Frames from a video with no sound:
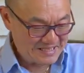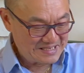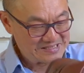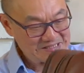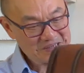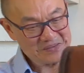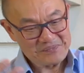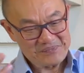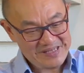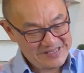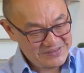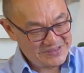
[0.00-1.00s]
So
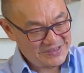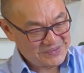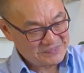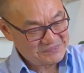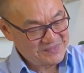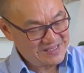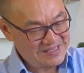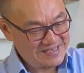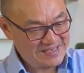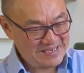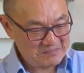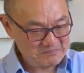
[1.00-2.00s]
there you go.
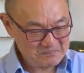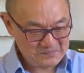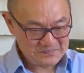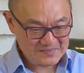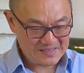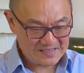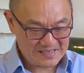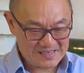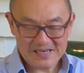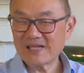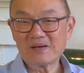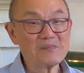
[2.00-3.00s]

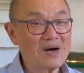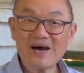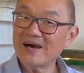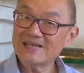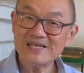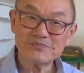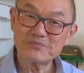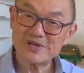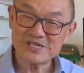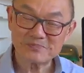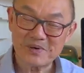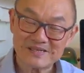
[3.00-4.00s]
I am highly
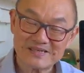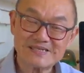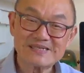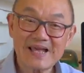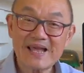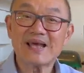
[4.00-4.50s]
impressed by this,